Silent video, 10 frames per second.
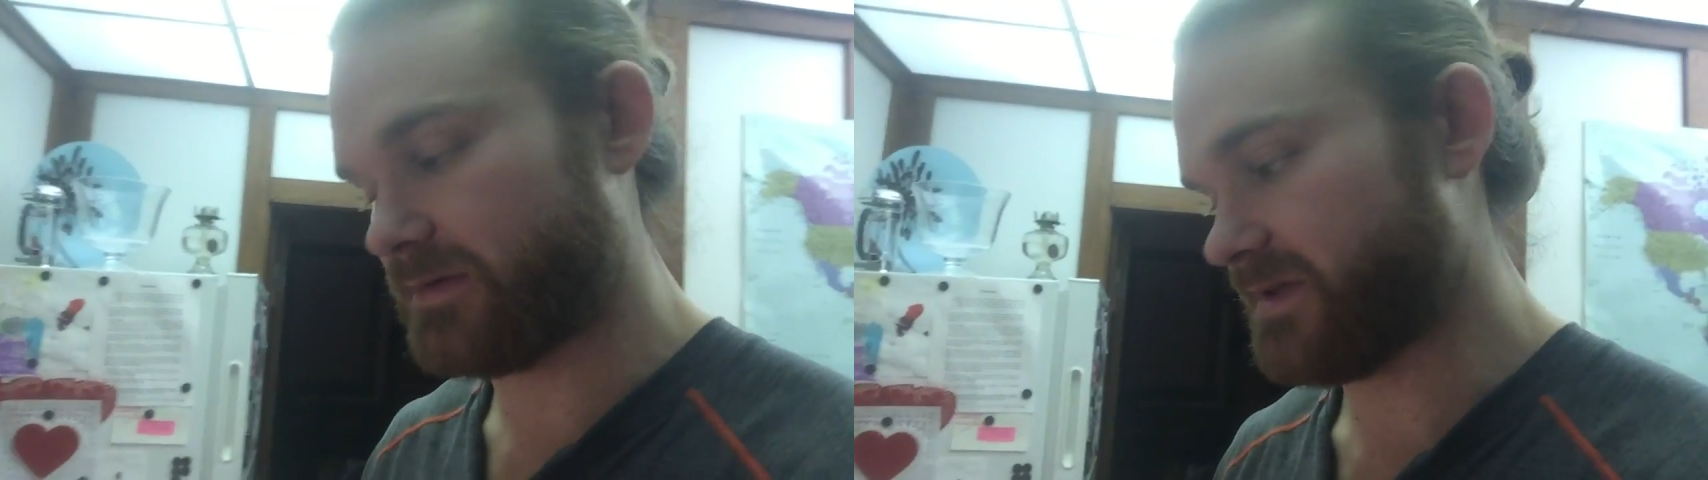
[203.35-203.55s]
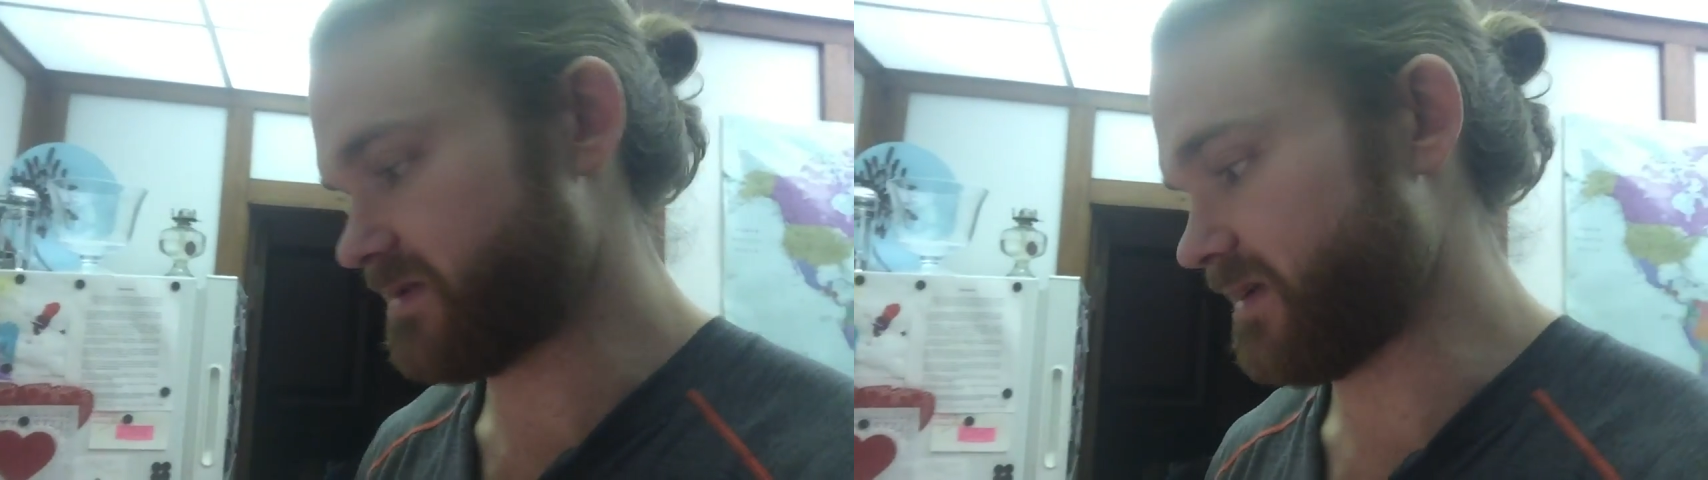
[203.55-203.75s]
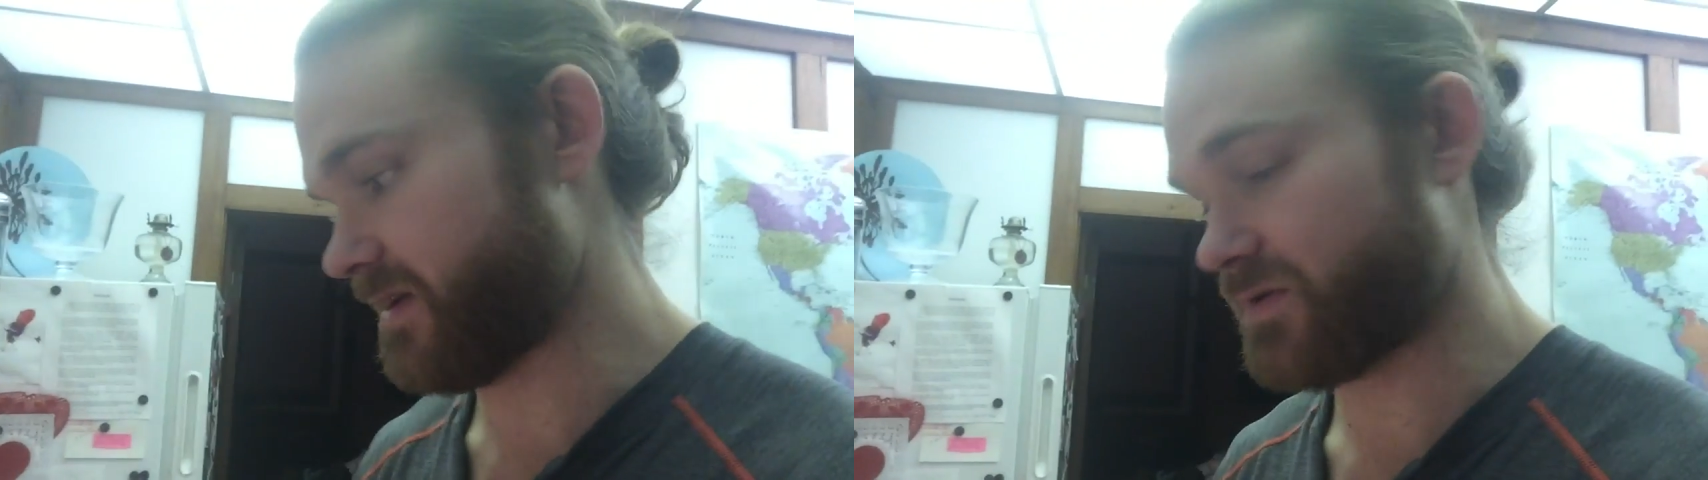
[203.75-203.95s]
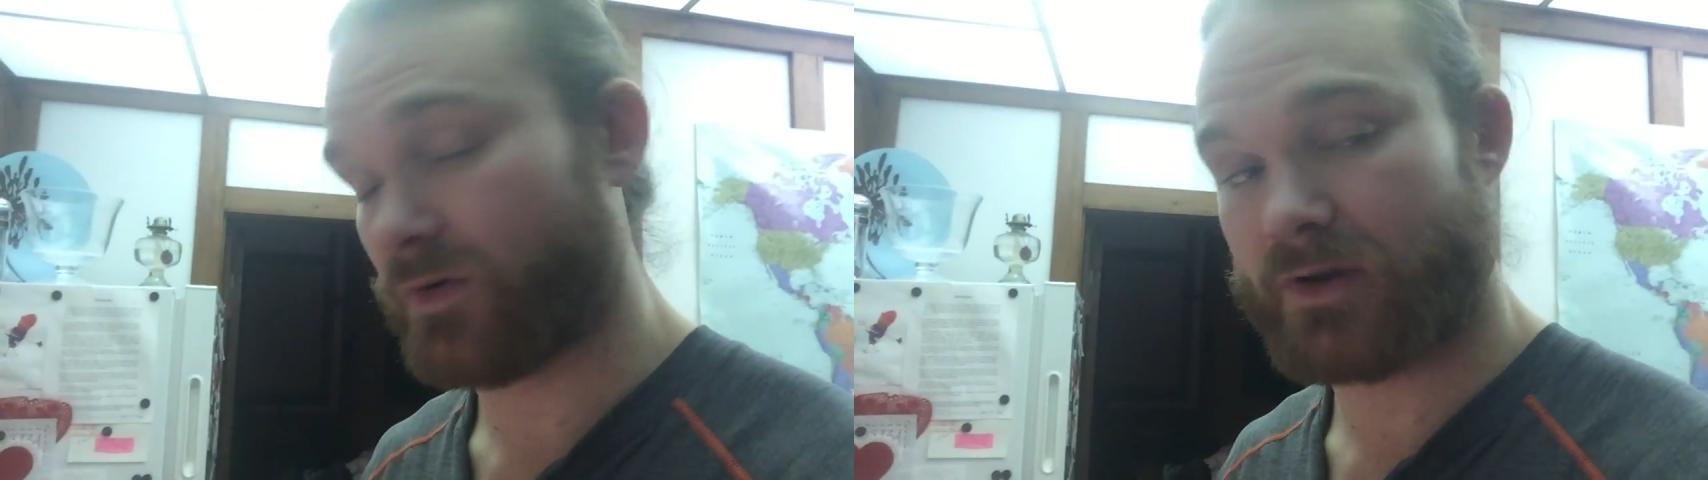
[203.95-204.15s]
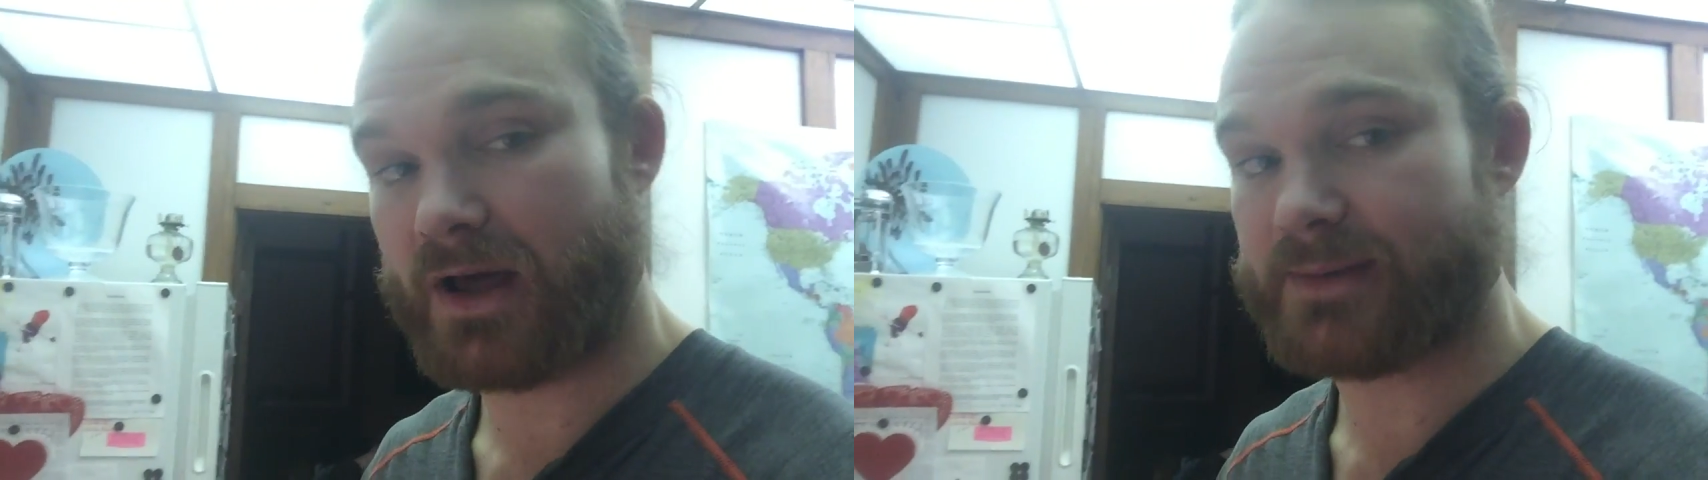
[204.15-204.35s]
with this dish,
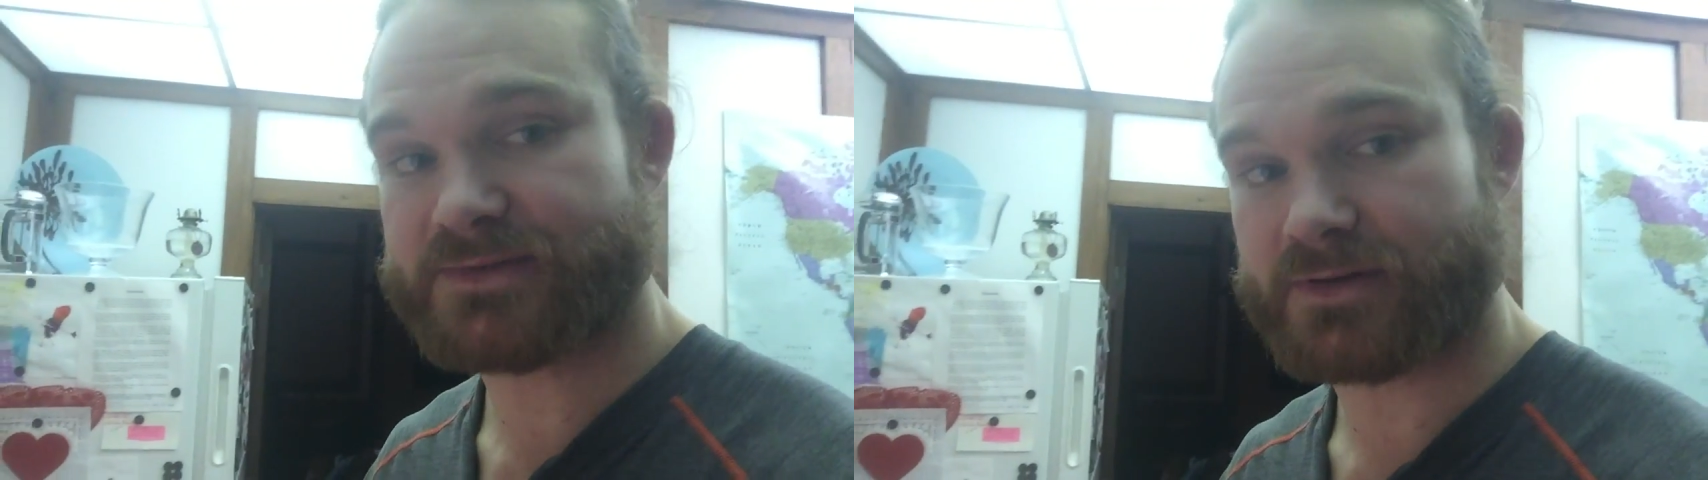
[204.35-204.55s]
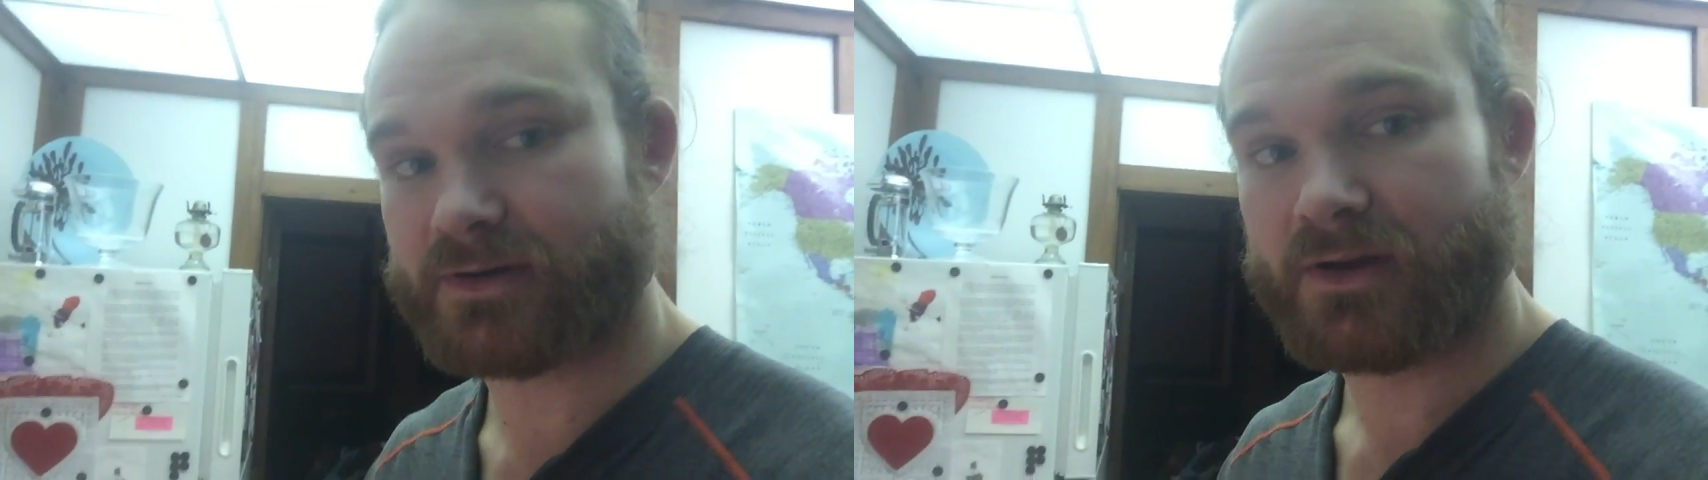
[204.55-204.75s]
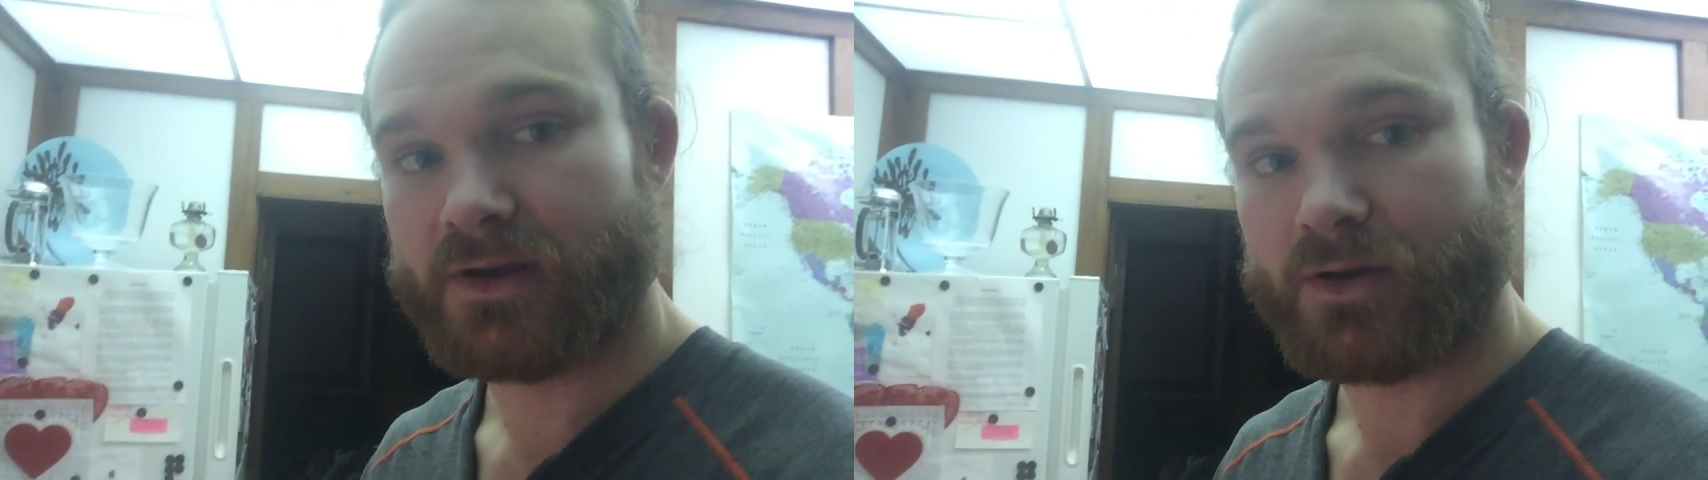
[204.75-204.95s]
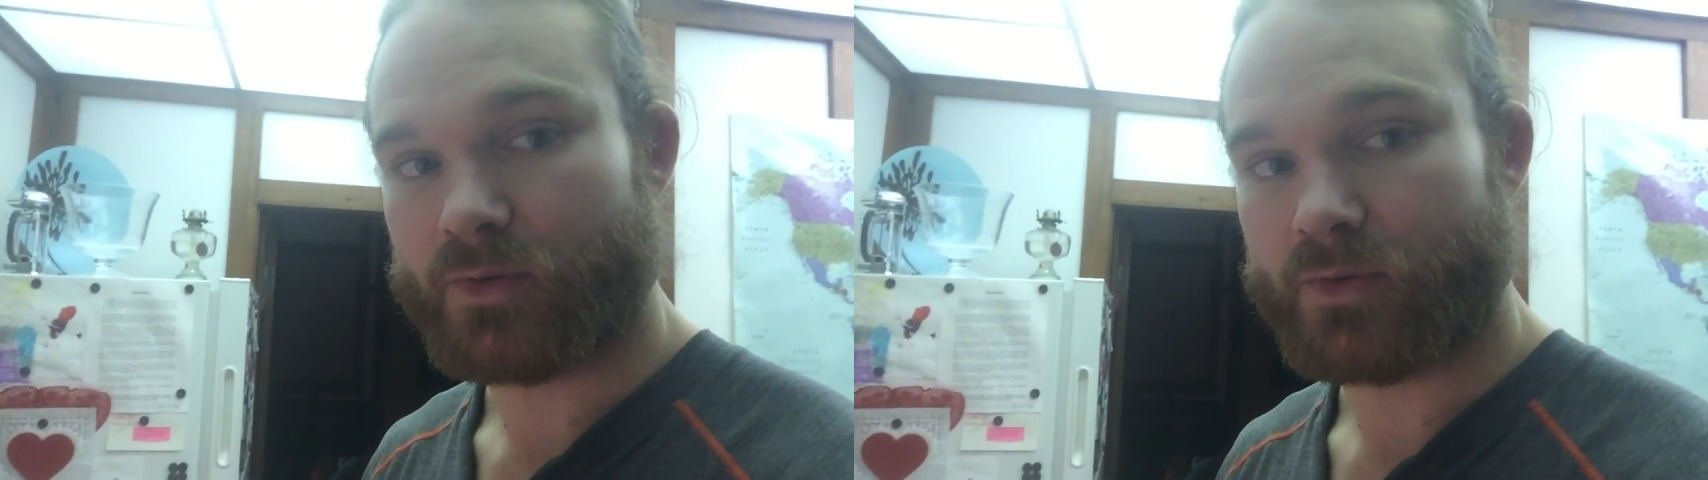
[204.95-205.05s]
or lobster,